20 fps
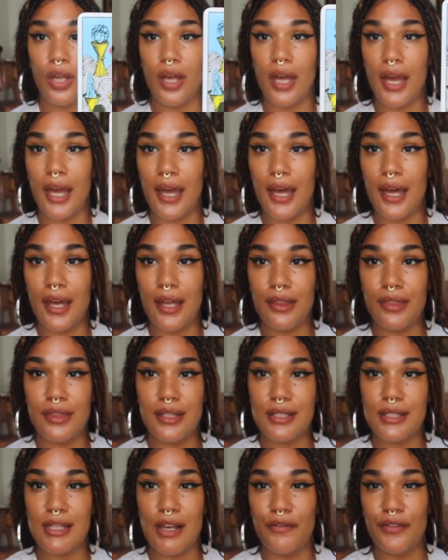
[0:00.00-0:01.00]
And
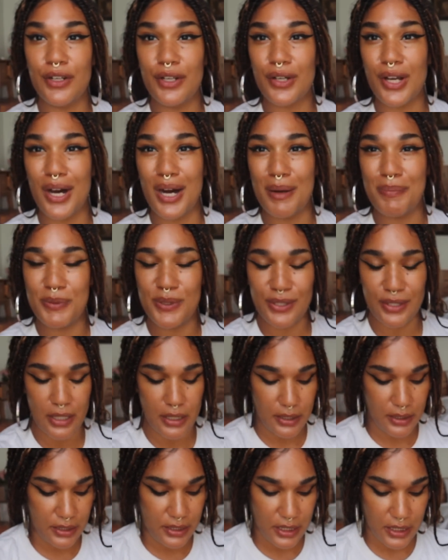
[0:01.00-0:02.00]
the Seven of Cups
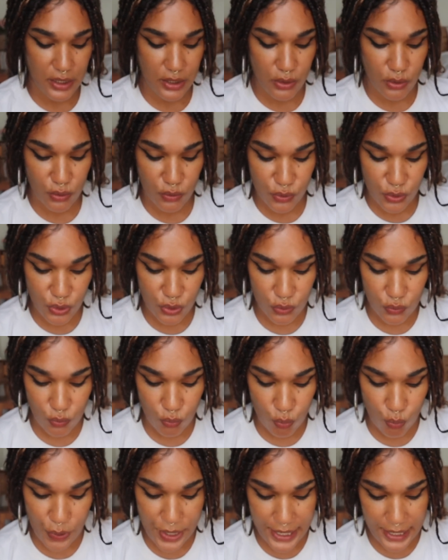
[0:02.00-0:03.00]
deals
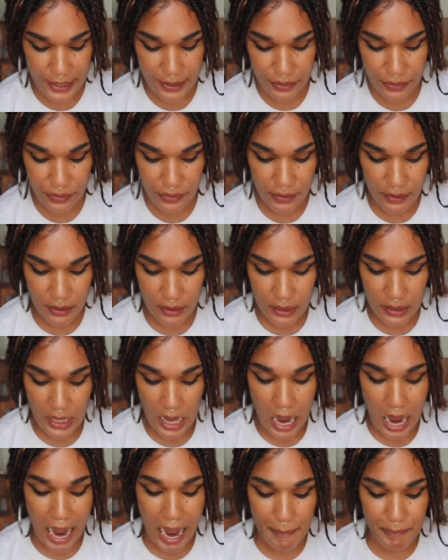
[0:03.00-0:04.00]
with
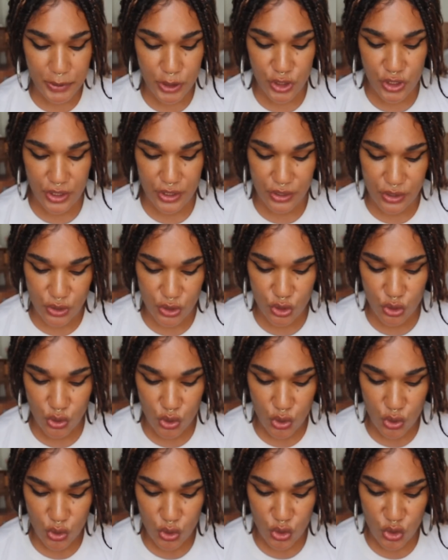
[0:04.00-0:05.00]
options,
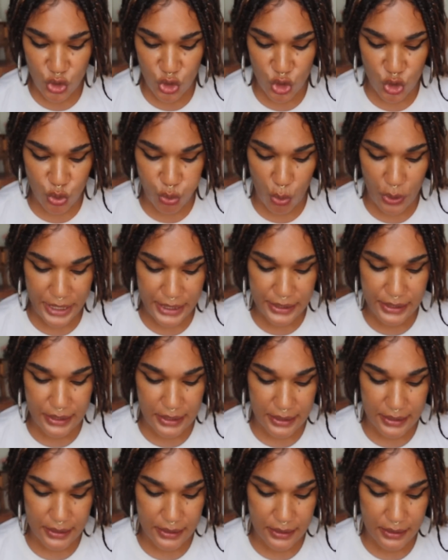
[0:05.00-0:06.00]

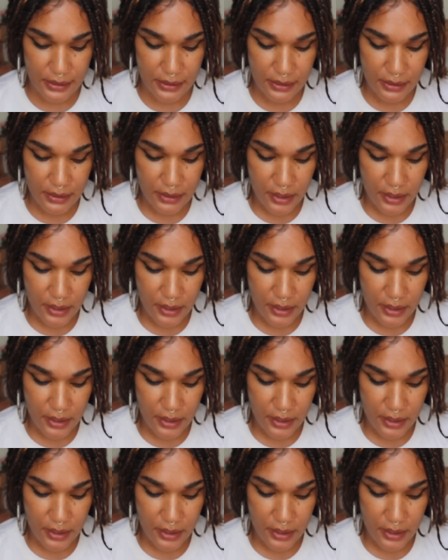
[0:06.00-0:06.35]
choices.